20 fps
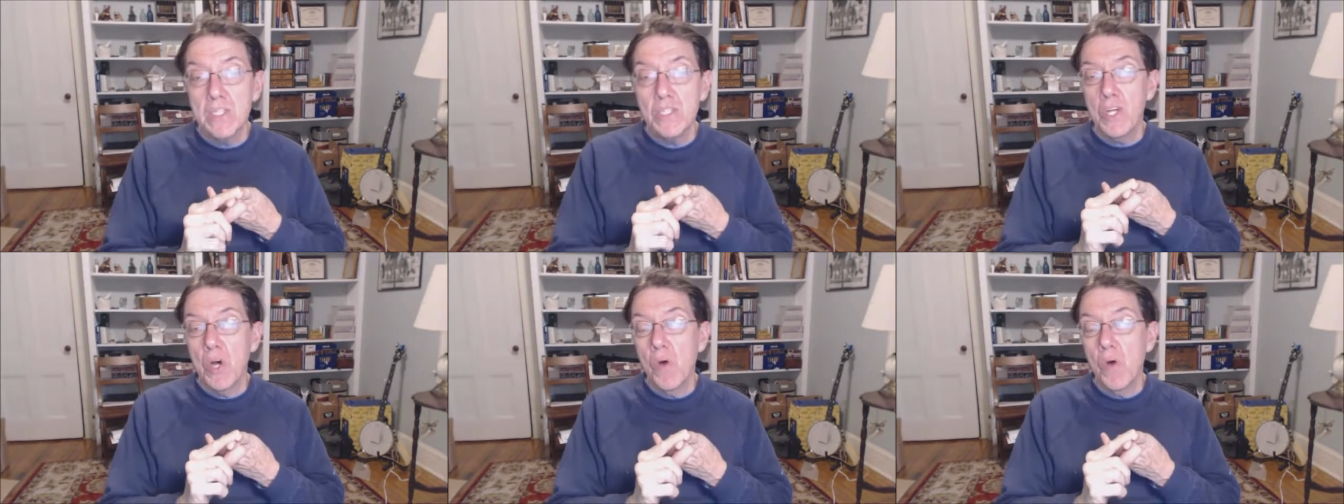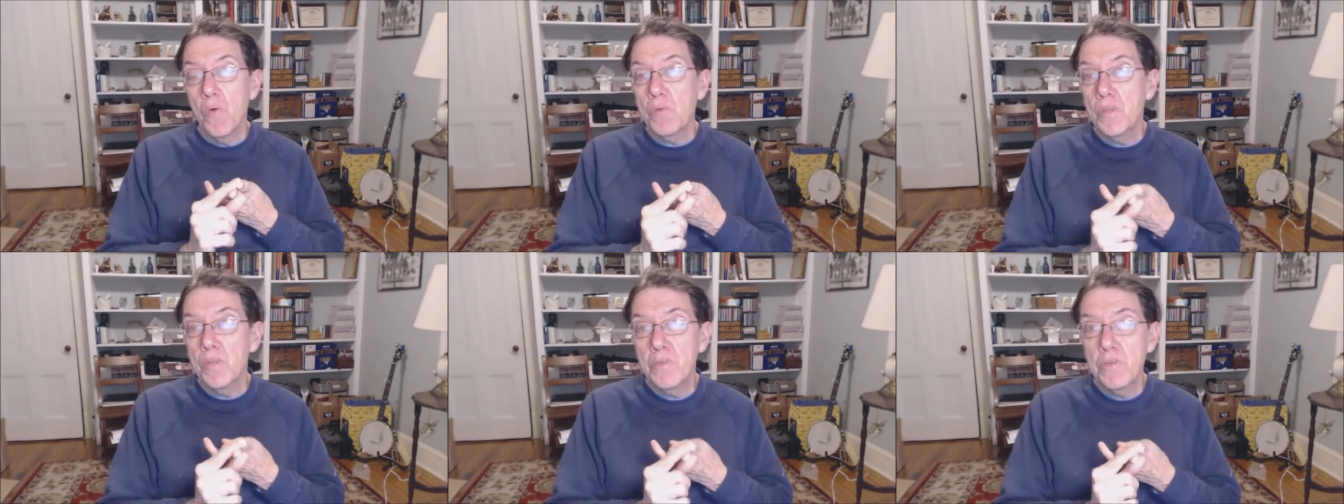
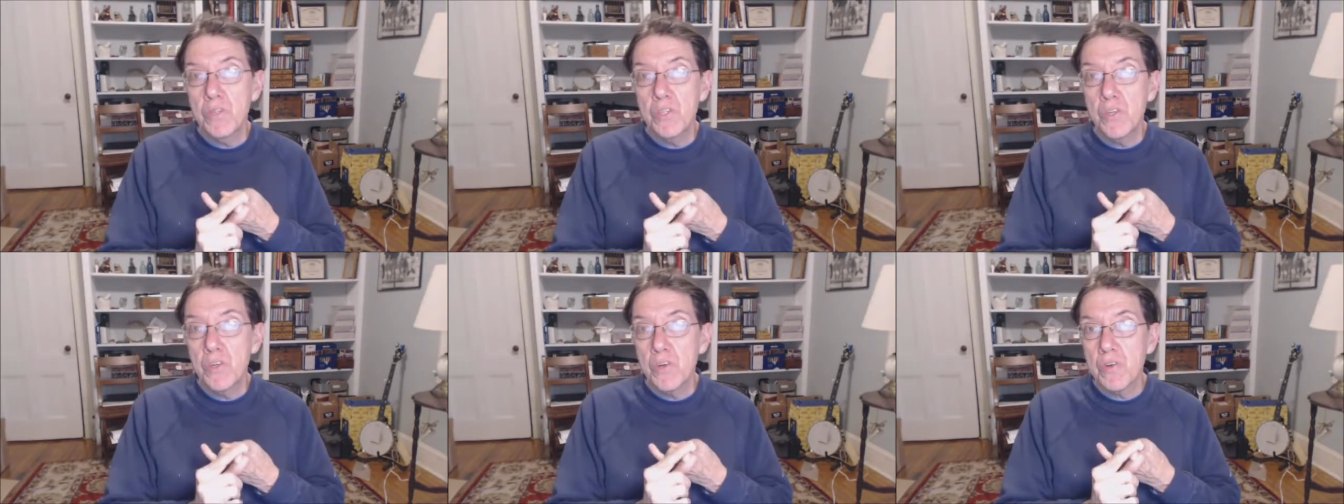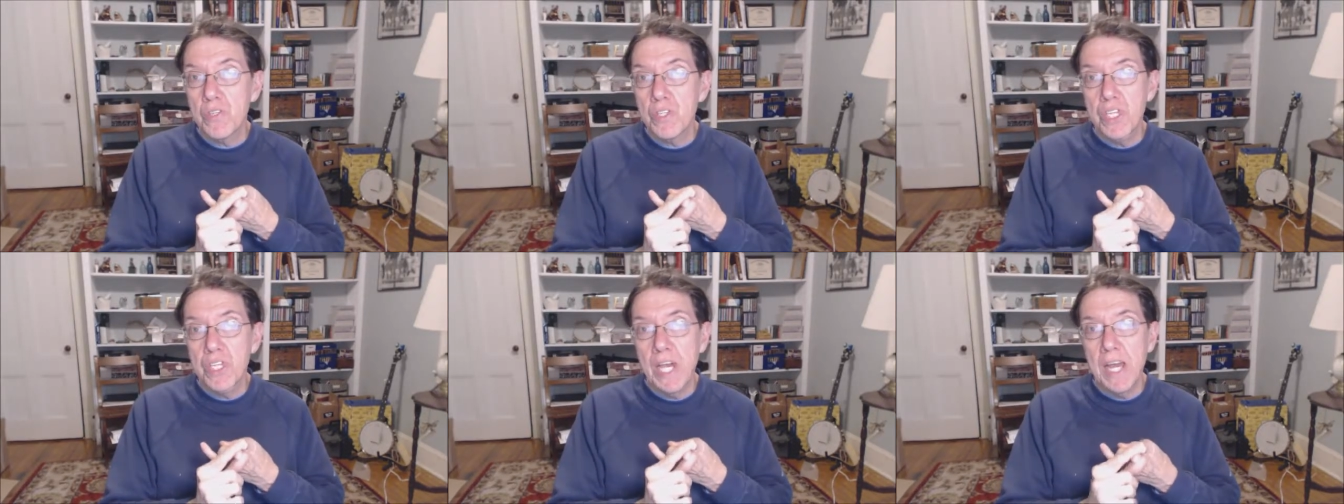Don't use
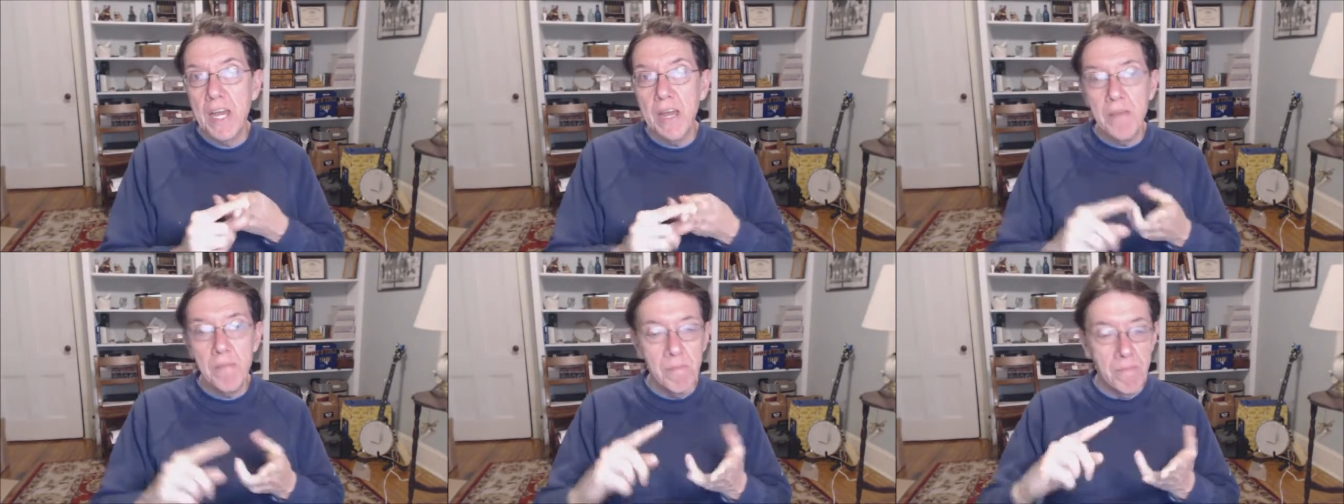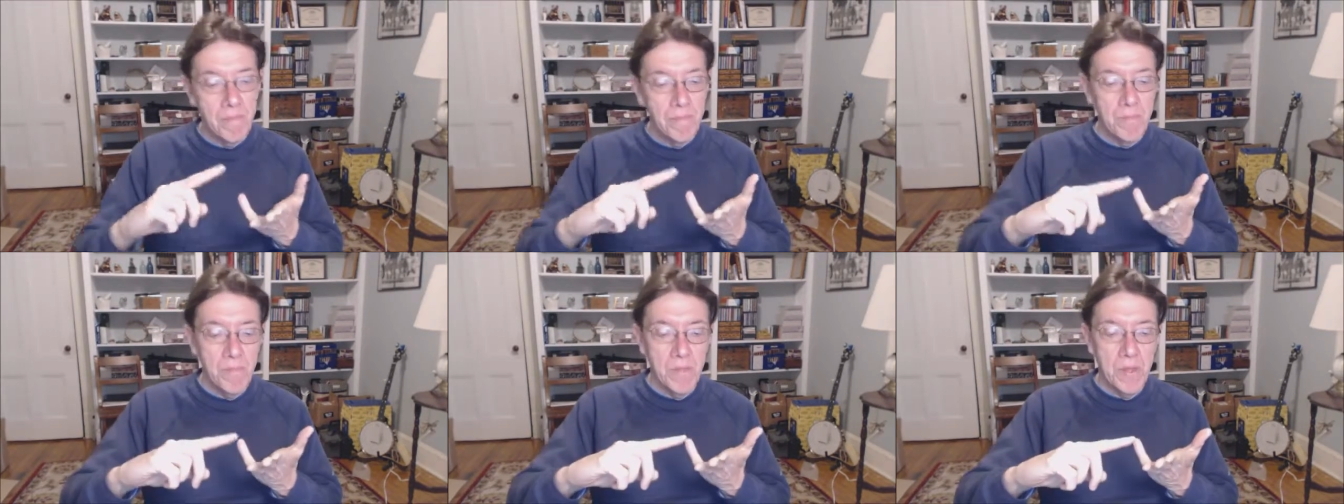your
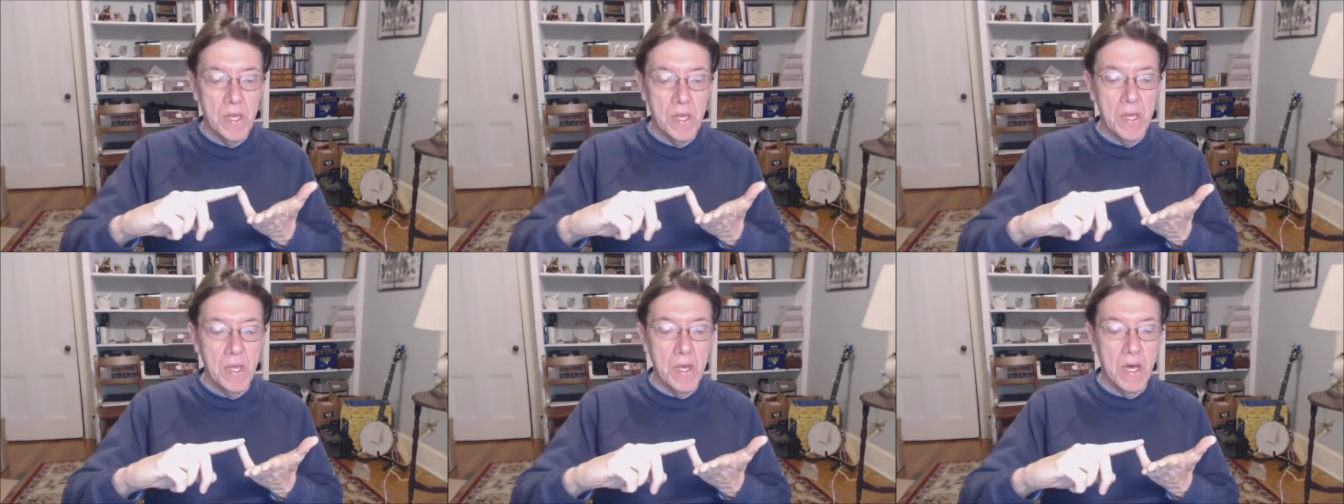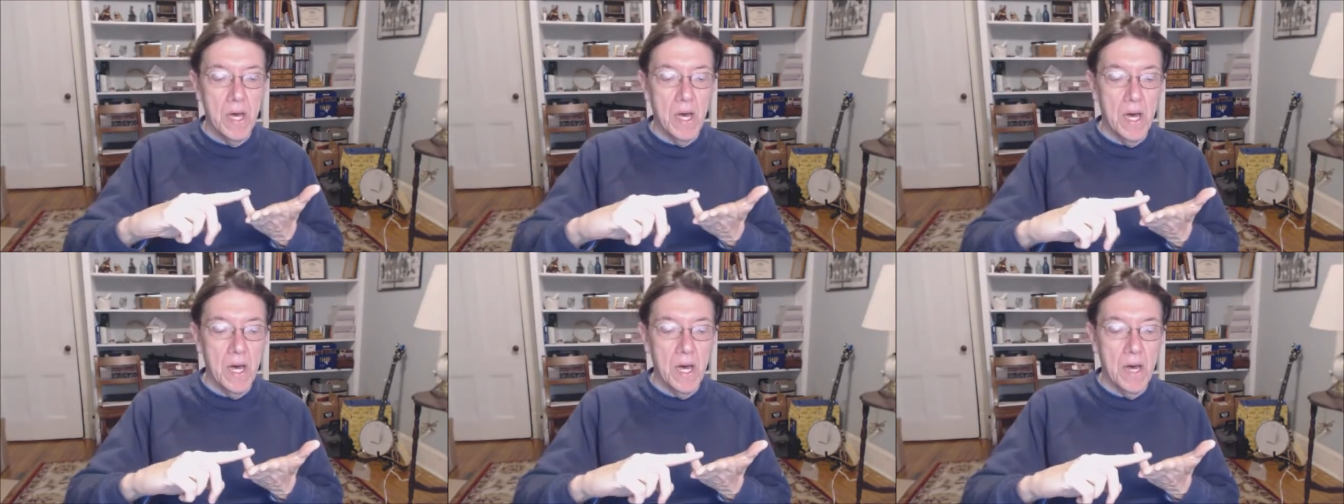same
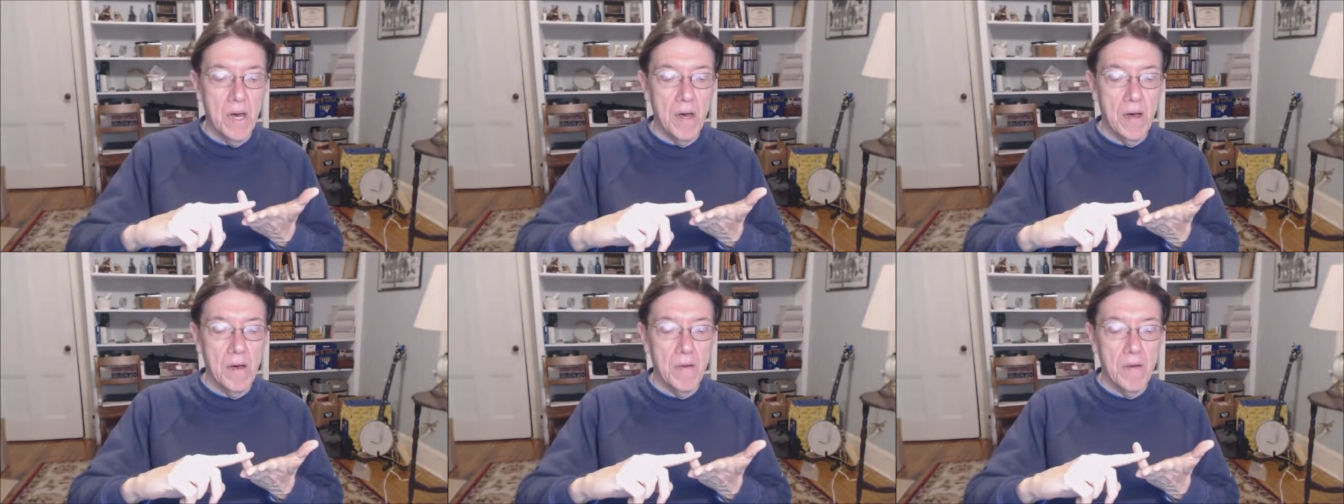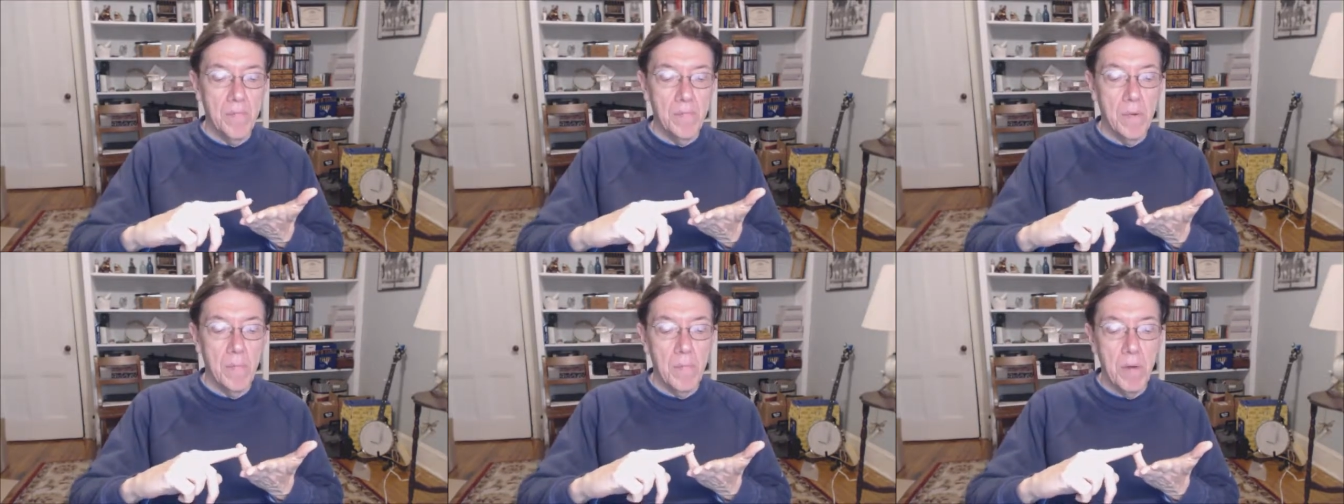
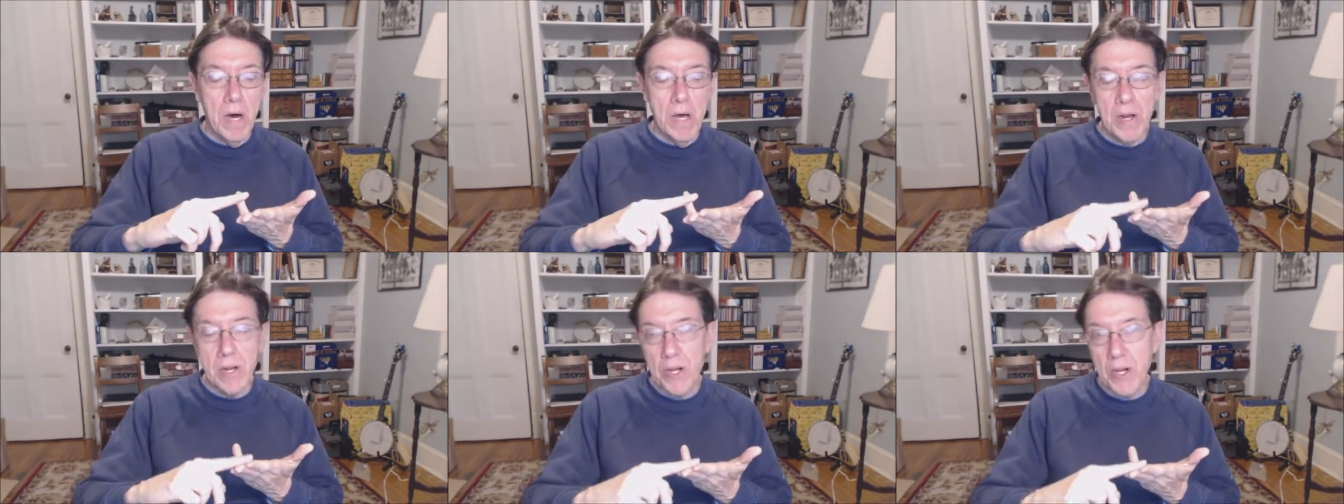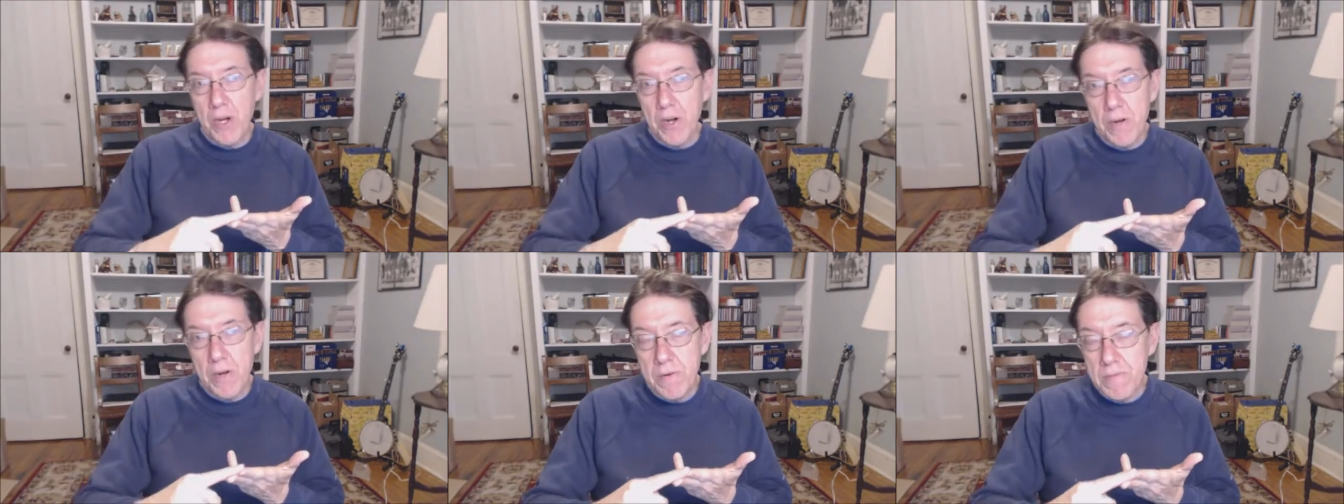uh,
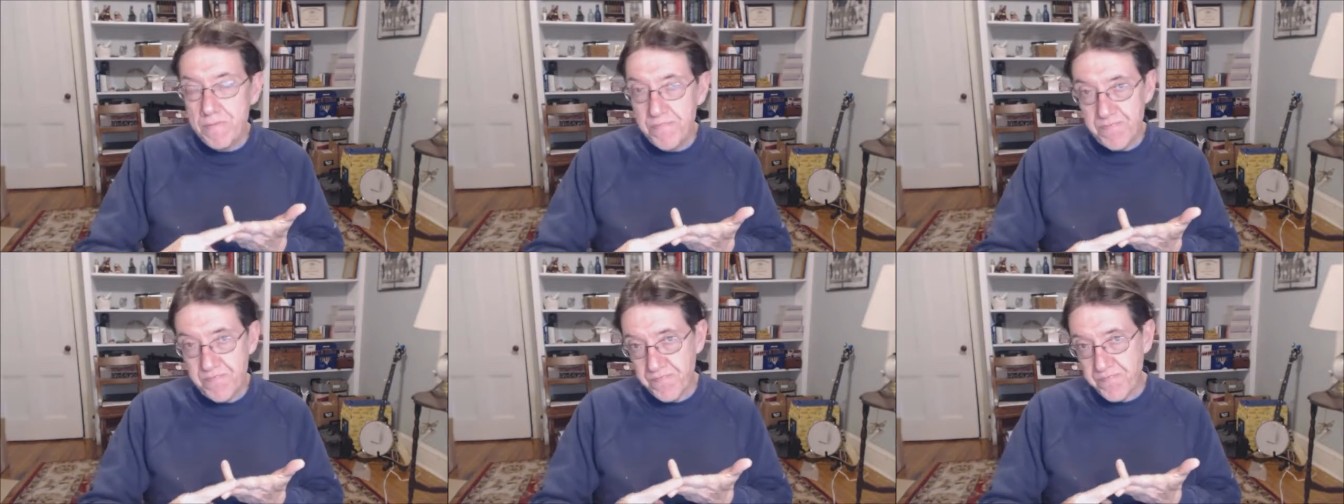moniker,